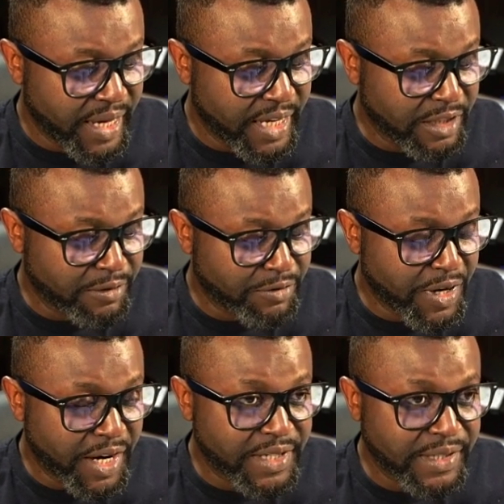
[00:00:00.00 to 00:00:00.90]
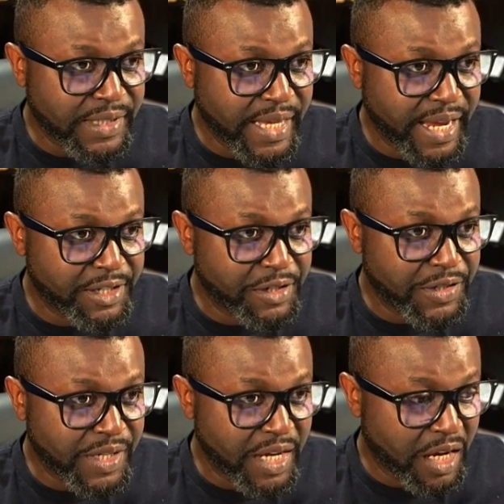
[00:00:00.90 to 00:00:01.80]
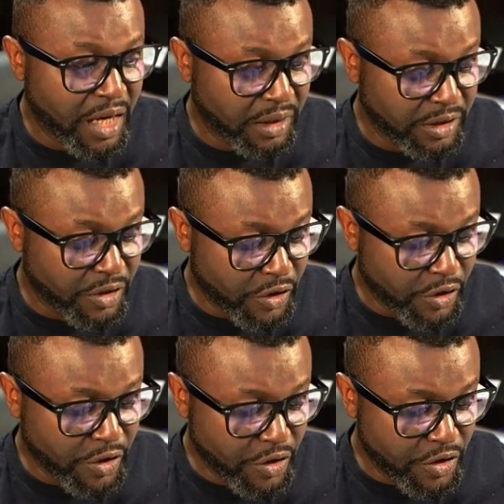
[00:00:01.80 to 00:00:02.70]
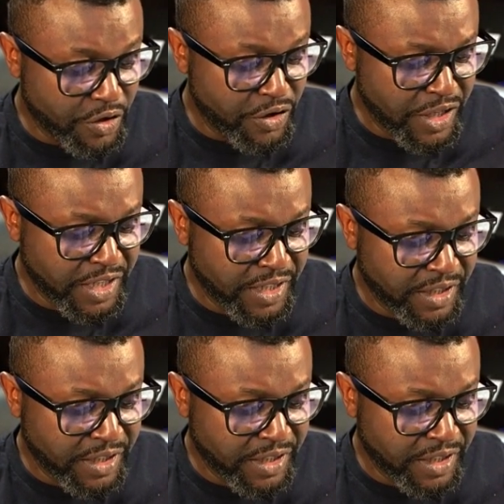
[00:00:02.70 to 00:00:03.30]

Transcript: As far as sectors are concerned,